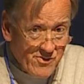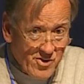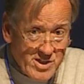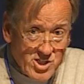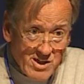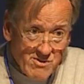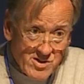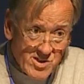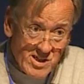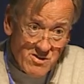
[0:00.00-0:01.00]
very
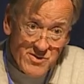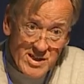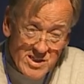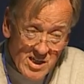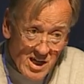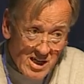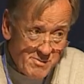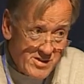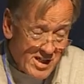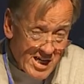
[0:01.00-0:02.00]
generously of their
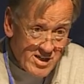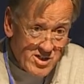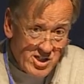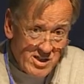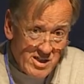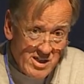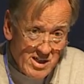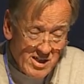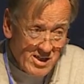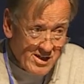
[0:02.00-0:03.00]
time and energy
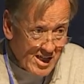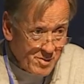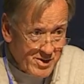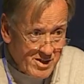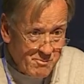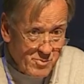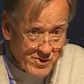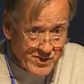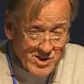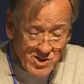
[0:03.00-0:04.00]
in helping
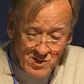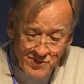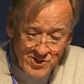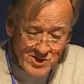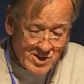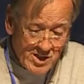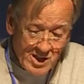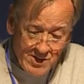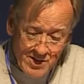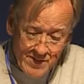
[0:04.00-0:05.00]
put this conference
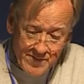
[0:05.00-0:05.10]
together.